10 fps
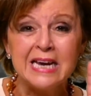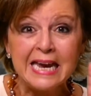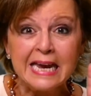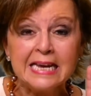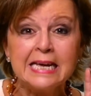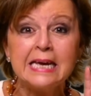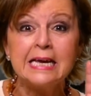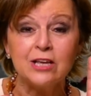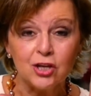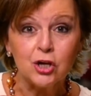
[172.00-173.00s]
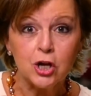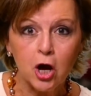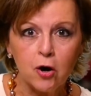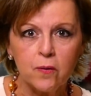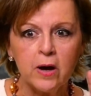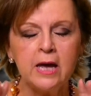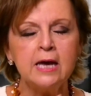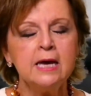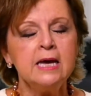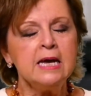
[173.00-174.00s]
eating,
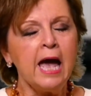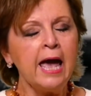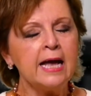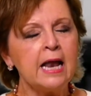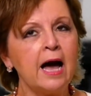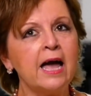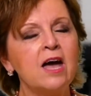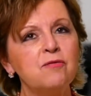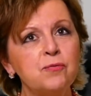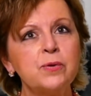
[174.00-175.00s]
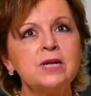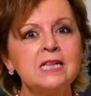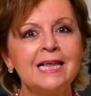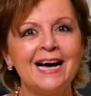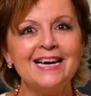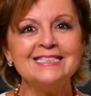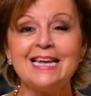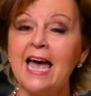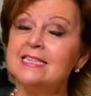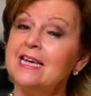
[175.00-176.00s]
And I have realized
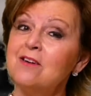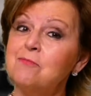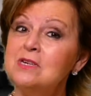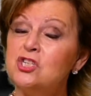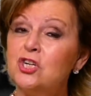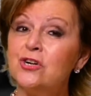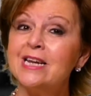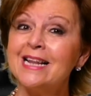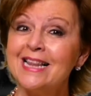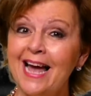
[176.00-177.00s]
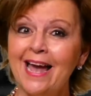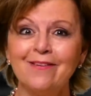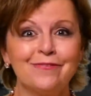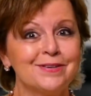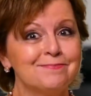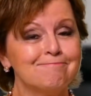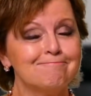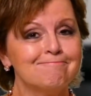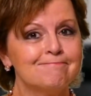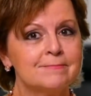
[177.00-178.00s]
as I've matured in life,
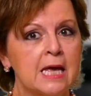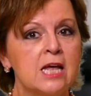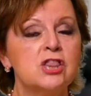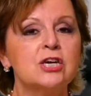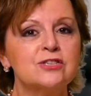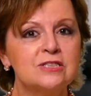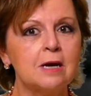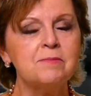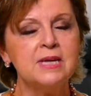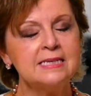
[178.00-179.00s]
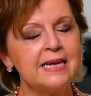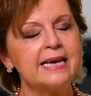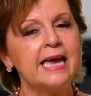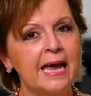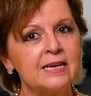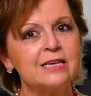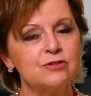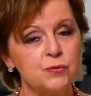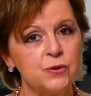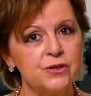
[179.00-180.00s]
there's some things I can't
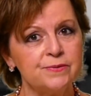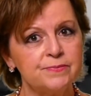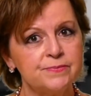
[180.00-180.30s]
control.